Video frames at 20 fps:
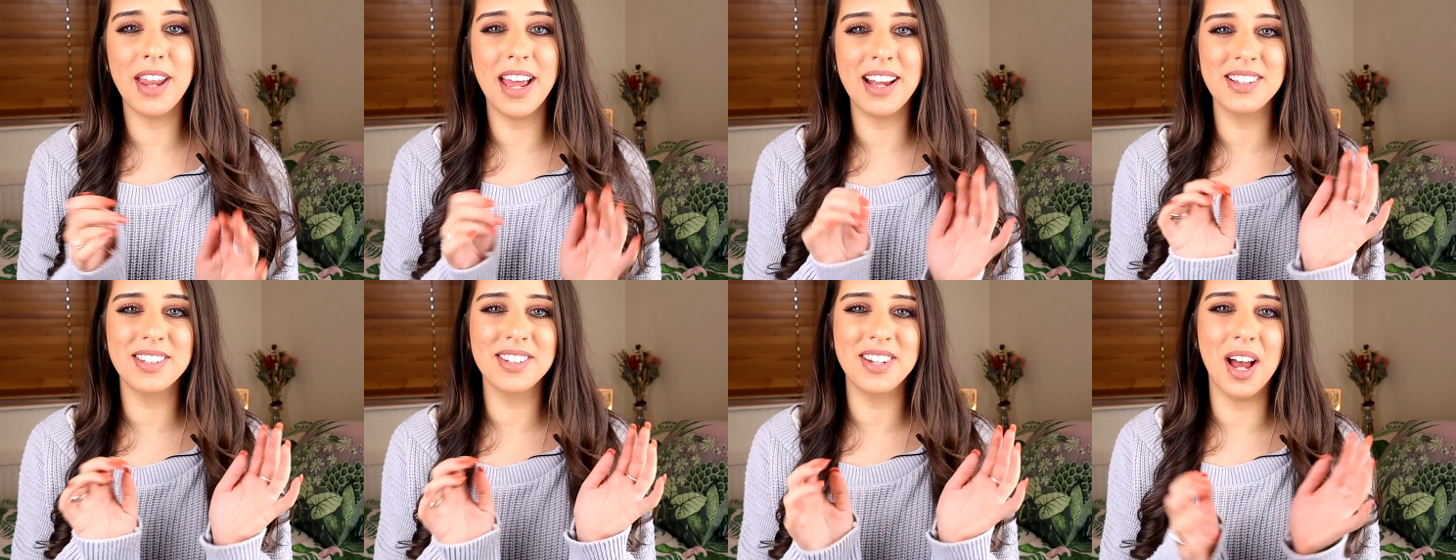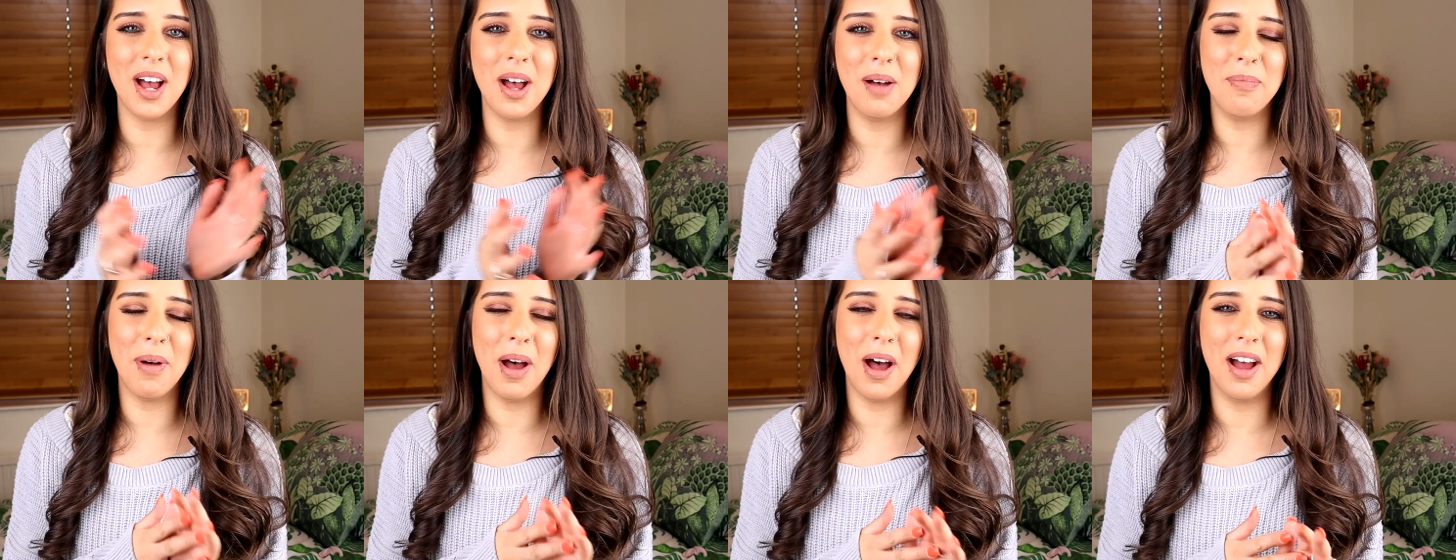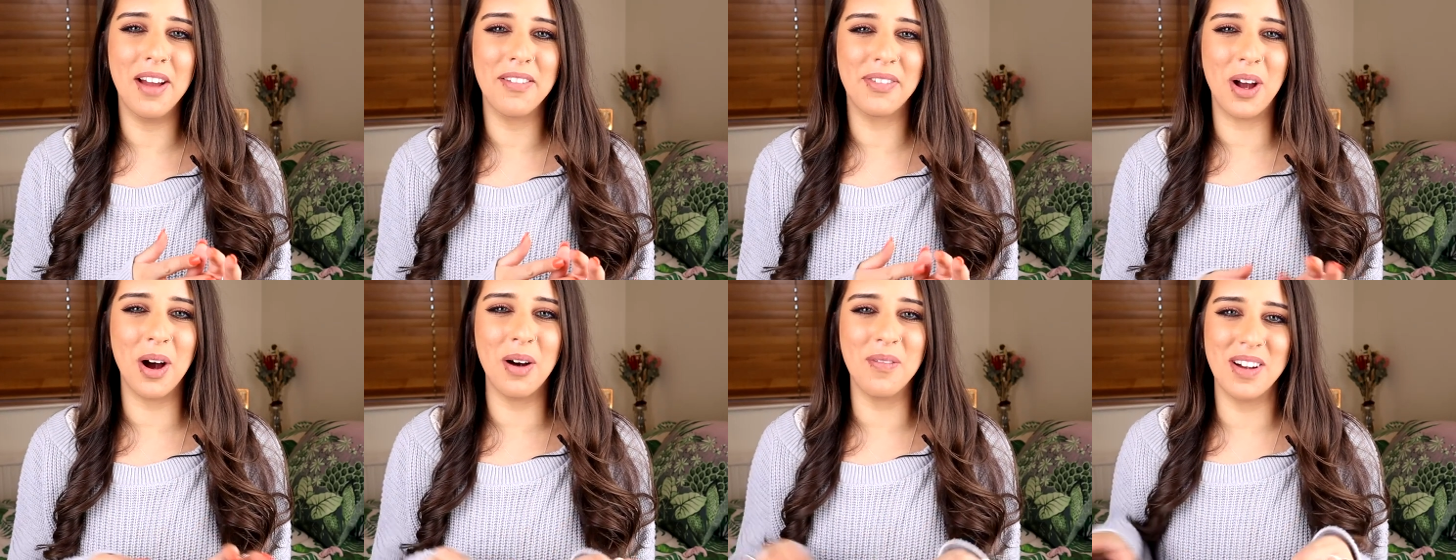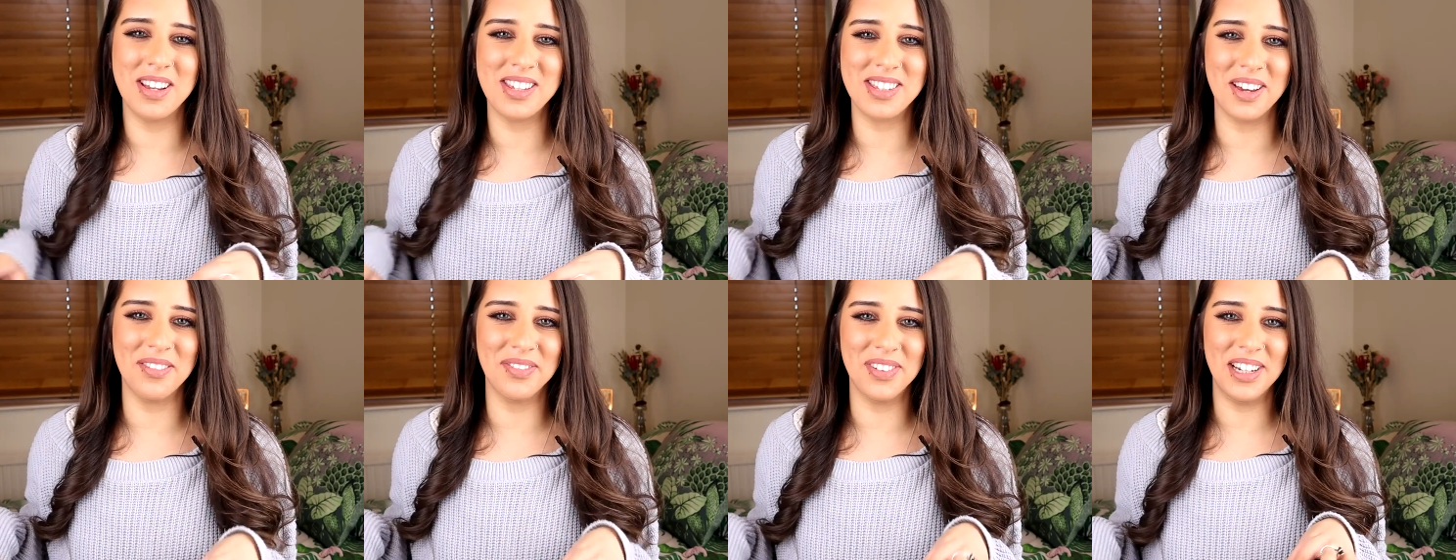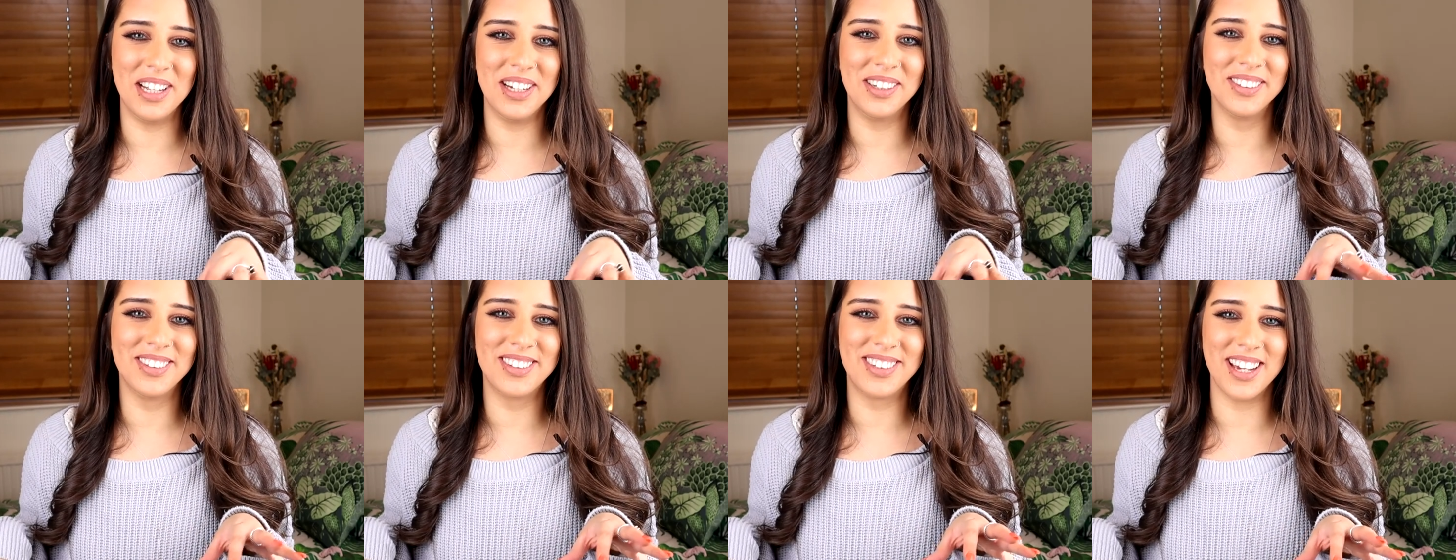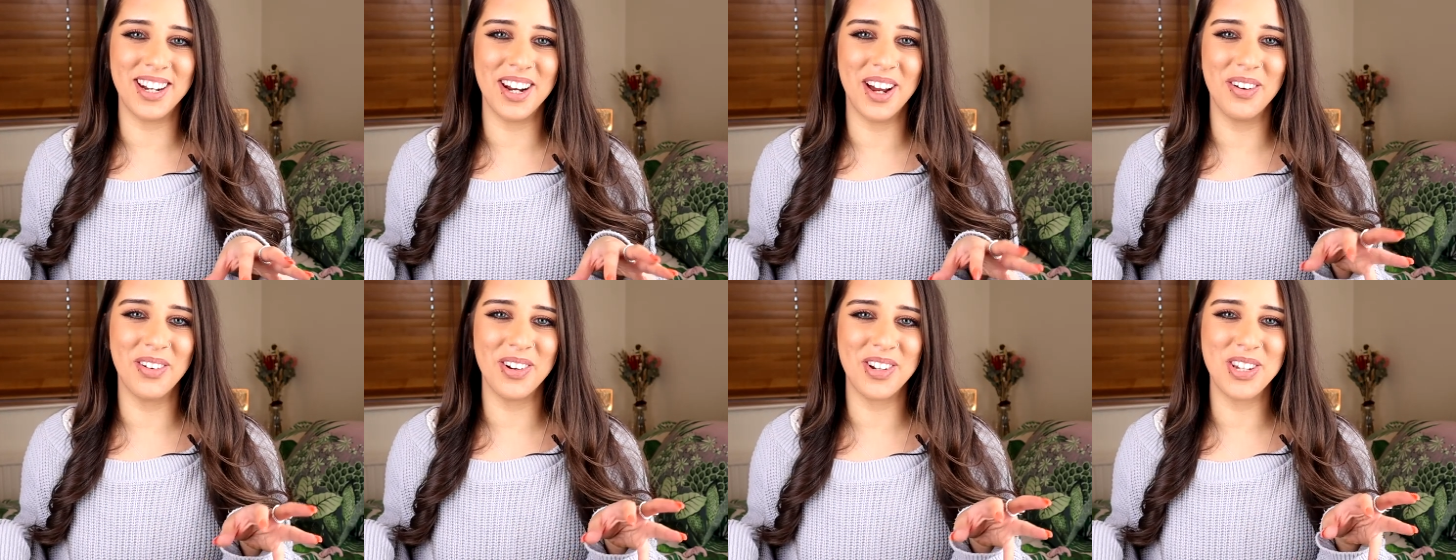next up, I've got myself a little dinner,